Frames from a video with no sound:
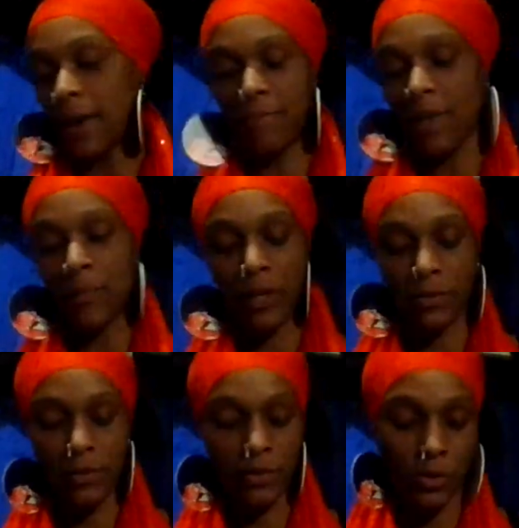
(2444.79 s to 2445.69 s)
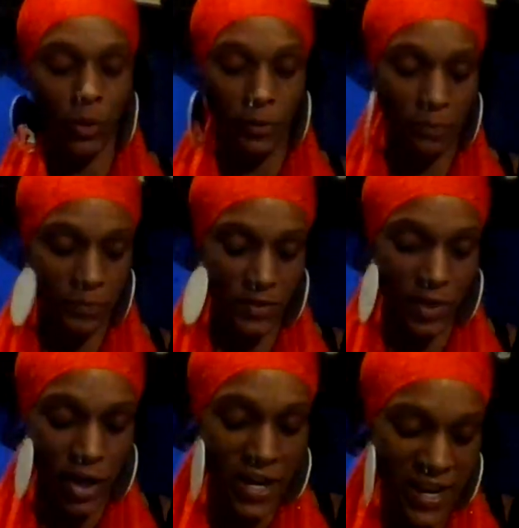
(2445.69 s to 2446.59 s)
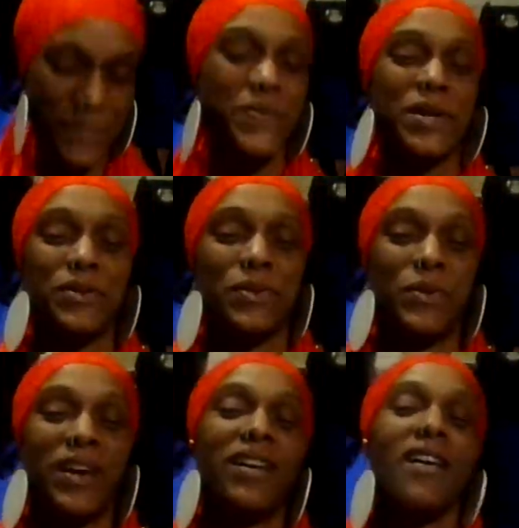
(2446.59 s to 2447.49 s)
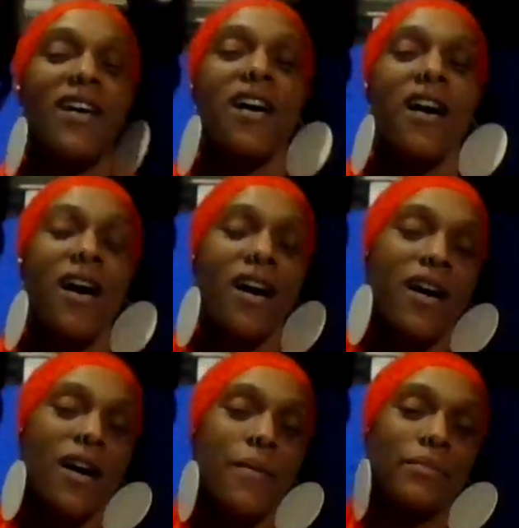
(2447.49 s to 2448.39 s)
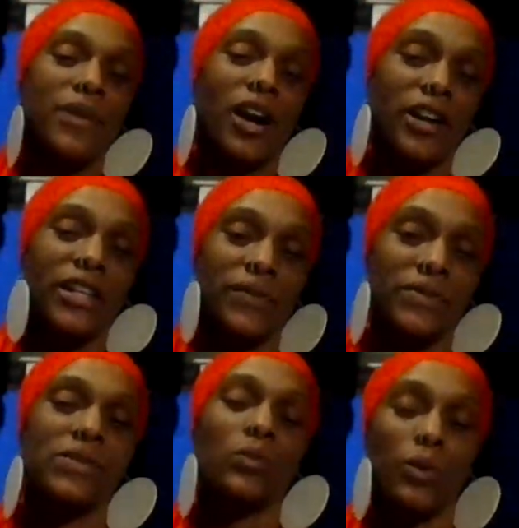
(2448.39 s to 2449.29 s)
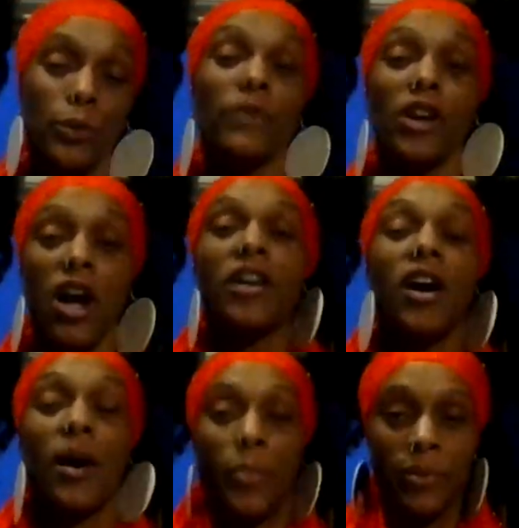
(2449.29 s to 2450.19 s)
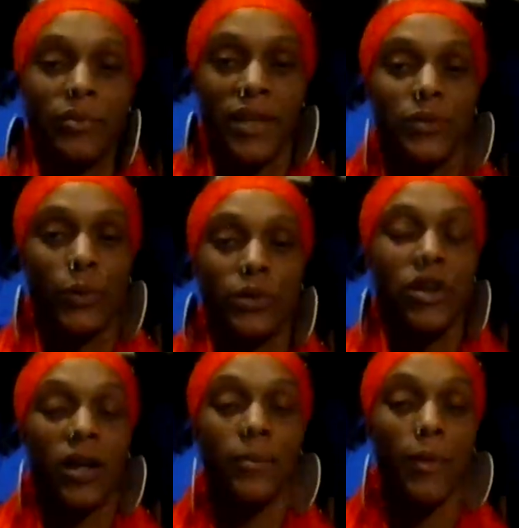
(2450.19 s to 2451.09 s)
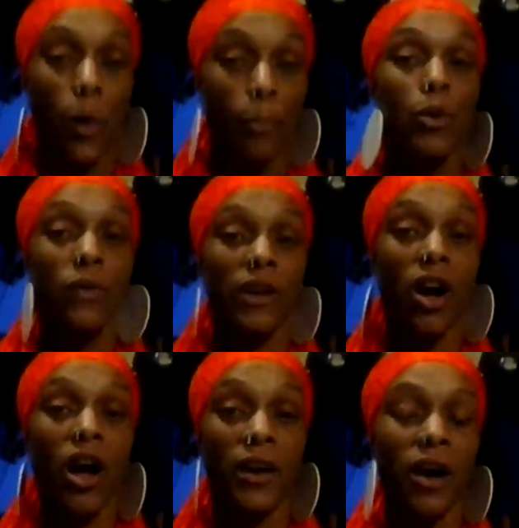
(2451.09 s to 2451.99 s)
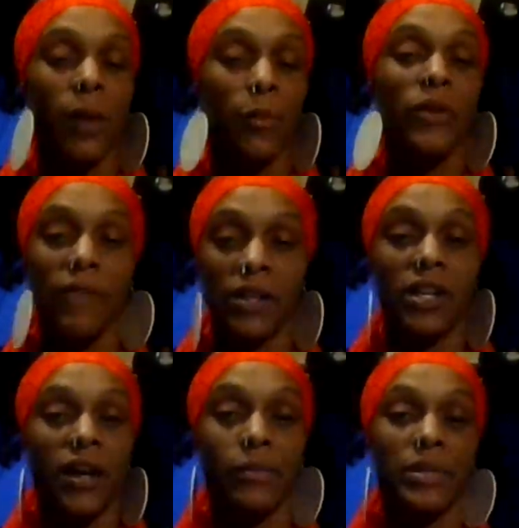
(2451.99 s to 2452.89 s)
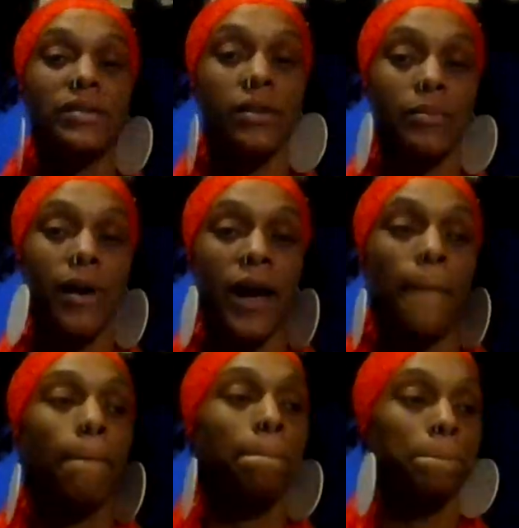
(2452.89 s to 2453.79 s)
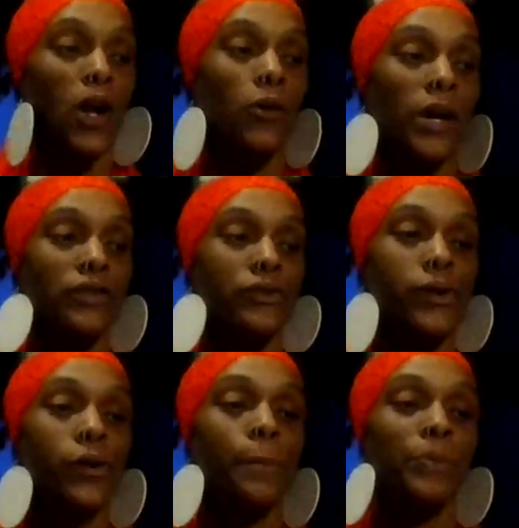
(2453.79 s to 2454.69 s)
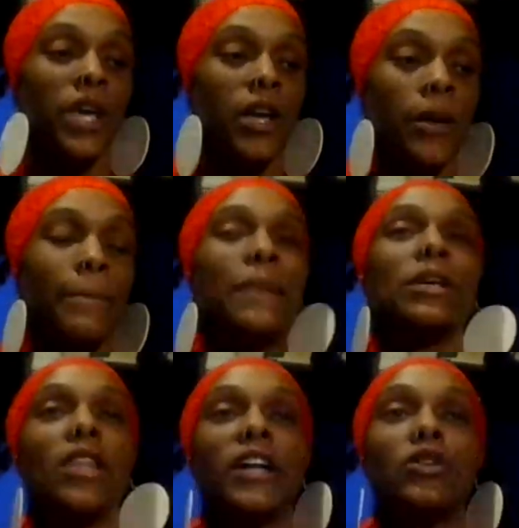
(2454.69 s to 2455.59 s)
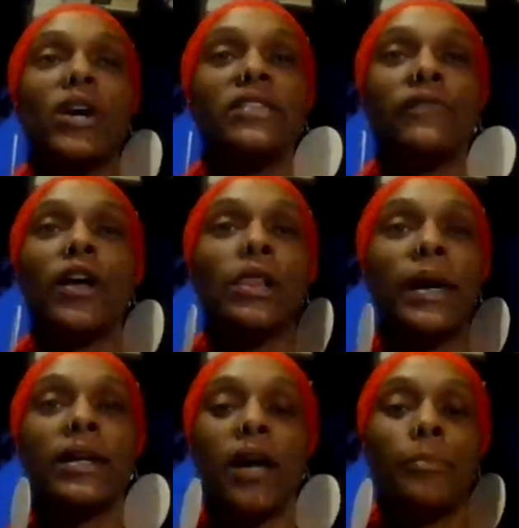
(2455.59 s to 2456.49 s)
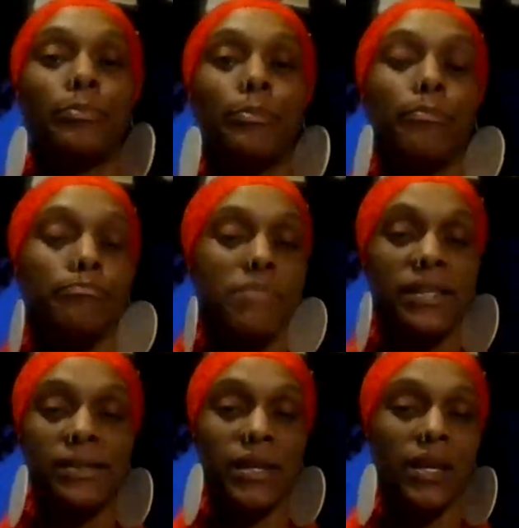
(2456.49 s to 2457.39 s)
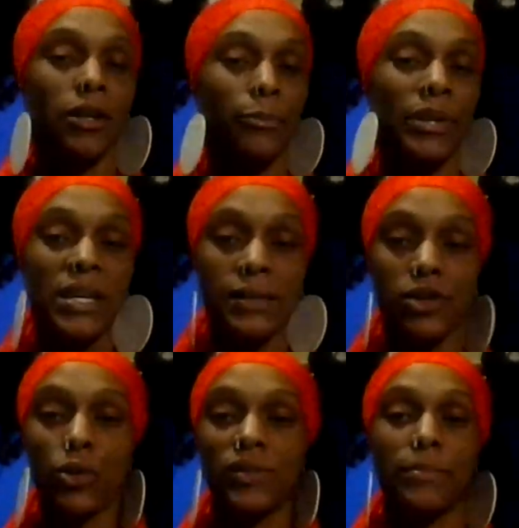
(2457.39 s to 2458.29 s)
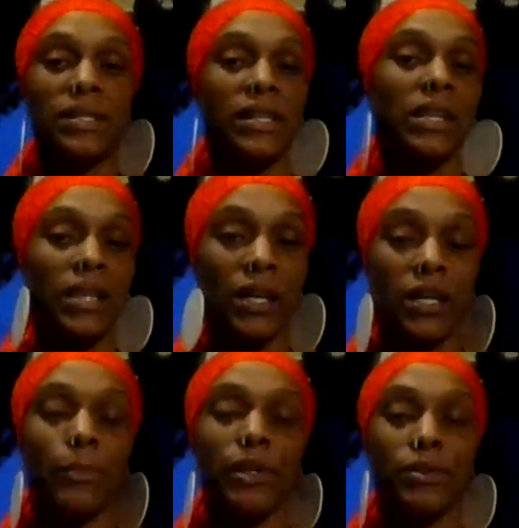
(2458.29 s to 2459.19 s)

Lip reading: I'm not sure. Sorry, but either way, our gifts, we're moving on up. That's what we were talking about, moving on up. We finally got a piece of the pie. All right, so maybe a lot of you guys felt like a missing piece. There was a missing link, but